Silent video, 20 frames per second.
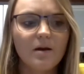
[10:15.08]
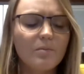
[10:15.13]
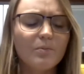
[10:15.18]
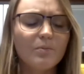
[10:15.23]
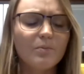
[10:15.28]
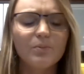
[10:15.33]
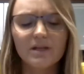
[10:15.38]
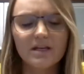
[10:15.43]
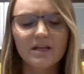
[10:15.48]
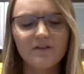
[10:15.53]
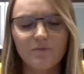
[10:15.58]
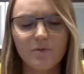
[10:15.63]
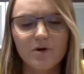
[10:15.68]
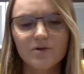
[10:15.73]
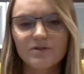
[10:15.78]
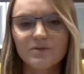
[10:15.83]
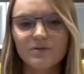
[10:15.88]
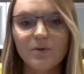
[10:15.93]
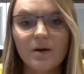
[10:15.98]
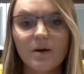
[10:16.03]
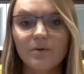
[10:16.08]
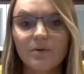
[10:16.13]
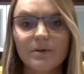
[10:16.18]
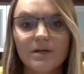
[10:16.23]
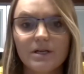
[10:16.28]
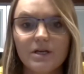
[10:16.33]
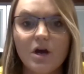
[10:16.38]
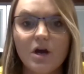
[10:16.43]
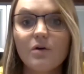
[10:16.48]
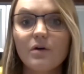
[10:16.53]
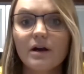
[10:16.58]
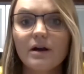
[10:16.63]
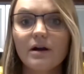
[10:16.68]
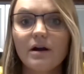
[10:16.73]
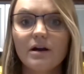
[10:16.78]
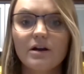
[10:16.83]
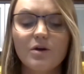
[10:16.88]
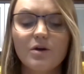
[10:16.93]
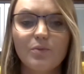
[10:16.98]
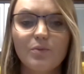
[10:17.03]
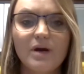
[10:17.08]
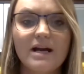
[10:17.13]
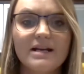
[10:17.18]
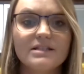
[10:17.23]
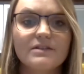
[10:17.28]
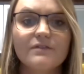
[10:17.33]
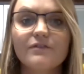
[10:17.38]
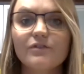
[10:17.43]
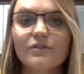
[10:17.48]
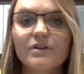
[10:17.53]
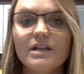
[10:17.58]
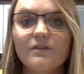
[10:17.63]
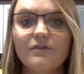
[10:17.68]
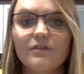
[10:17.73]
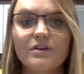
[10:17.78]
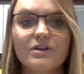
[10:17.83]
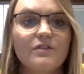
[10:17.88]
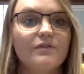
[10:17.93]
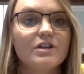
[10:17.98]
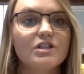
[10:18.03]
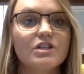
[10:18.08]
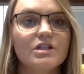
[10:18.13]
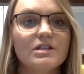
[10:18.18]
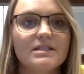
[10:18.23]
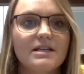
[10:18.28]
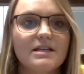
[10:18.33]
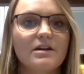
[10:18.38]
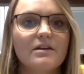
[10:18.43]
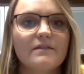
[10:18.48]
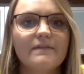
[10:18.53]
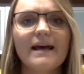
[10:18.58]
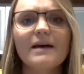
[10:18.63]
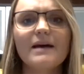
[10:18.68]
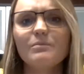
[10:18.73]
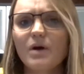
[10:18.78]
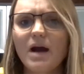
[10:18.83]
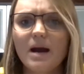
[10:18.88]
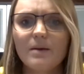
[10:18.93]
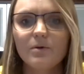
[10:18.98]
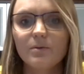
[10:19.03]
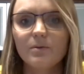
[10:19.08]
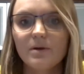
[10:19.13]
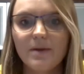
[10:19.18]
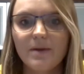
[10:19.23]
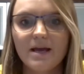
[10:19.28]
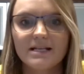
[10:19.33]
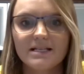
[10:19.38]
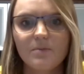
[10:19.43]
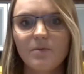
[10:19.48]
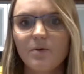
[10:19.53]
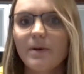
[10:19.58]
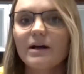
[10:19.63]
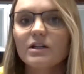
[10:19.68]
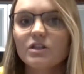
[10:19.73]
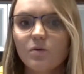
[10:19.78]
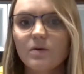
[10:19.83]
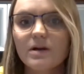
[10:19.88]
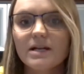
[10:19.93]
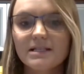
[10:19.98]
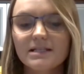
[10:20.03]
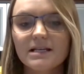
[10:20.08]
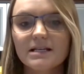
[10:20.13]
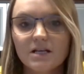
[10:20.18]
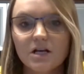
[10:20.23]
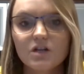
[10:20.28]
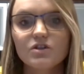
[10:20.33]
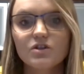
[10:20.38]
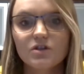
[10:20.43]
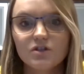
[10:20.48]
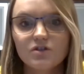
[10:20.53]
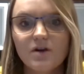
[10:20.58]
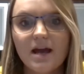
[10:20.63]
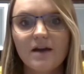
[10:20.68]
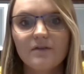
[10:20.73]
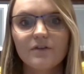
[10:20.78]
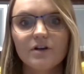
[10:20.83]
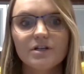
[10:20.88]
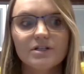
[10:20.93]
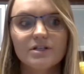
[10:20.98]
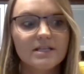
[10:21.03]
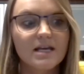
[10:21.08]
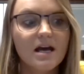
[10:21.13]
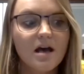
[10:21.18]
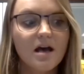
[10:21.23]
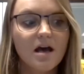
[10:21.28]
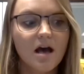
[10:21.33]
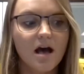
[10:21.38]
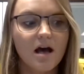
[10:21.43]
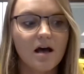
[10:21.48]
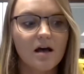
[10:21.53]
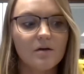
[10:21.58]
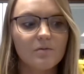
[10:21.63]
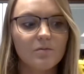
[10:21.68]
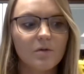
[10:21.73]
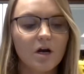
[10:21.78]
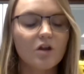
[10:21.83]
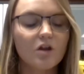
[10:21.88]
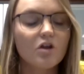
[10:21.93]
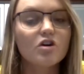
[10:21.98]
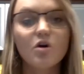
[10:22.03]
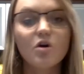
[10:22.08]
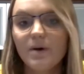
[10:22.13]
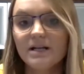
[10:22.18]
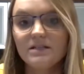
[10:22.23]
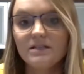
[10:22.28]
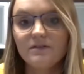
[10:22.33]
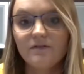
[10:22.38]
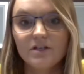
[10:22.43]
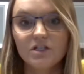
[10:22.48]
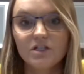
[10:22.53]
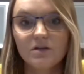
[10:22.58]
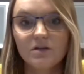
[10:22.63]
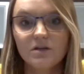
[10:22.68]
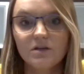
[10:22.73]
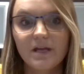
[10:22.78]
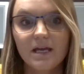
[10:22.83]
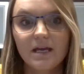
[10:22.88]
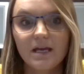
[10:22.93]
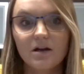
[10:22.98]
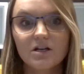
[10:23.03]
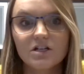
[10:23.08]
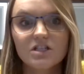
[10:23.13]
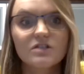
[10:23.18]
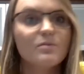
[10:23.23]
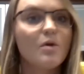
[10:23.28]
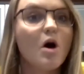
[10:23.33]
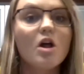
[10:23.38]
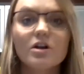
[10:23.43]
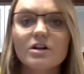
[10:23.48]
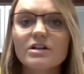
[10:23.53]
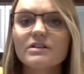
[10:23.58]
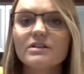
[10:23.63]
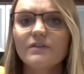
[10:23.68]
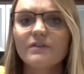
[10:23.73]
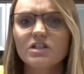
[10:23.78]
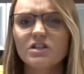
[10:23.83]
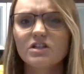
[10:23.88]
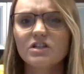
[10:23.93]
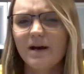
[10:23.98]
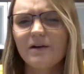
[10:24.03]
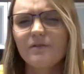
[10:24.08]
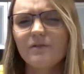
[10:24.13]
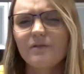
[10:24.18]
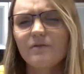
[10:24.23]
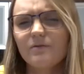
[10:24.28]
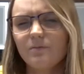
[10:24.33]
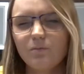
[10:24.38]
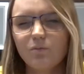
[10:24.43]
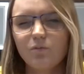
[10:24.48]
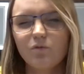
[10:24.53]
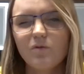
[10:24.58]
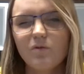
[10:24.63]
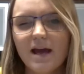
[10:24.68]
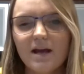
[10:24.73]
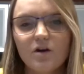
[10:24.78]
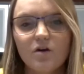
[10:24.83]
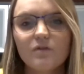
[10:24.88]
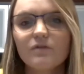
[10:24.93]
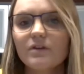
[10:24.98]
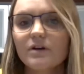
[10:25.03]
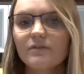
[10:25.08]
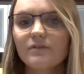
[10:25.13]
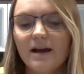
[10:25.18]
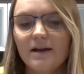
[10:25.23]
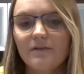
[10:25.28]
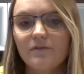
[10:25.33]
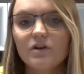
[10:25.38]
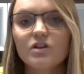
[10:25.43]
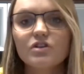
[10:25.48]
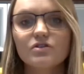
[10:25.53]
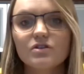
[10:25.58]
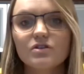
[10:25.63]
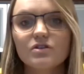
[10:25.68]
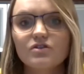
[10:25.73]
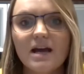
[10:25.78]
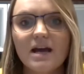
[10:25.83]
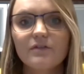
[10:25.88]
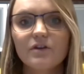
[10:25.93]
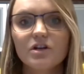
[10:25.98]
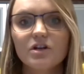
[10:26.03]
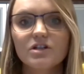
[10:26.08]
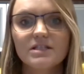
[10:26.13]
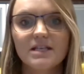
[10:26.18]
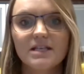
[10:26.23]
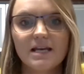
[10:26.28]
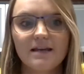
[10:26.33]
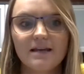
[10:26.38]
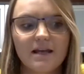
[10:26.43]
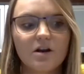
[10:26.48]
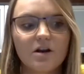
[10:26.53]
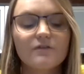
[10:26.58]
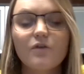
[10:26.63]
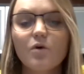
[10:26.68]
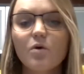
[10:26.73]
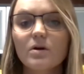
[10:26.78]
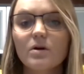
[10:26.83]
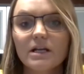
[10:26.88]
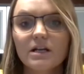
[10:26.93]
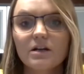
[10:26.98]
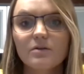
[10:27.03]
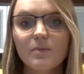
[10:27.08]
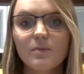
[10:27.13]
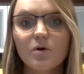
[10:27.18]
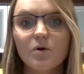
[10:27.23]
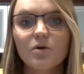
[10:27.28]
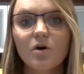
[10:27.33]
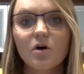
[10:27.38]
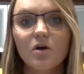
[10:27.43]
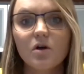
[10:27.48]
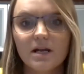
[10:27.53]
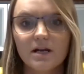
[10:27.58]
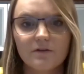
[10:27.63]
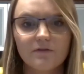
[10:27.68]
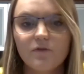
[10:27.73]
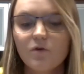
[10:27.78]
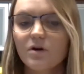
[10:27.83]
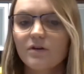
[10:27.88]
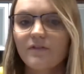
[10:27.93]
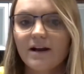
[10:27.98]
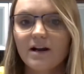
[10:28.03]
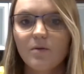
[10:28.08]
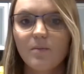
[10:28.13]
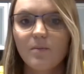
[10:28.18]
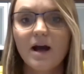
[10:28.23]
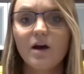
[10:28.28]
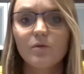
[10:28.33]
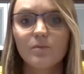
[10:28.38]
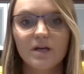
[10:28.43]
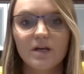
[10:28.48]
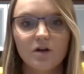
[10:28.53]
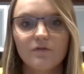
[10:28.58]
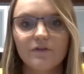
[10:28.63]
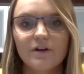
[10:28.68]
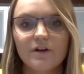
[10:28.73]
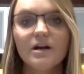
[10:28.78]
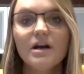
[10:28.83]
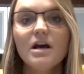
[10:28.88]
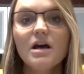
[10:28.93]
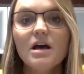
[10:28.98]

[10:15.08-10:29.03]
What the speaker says: believe most probably know are comprised of 3 different divisions here, that probably makes up about 2,600 drivers. Our local PED division being our smaller division, about right over 500 drivers. And then our Forward Intermodal and our Forward Final Mile being over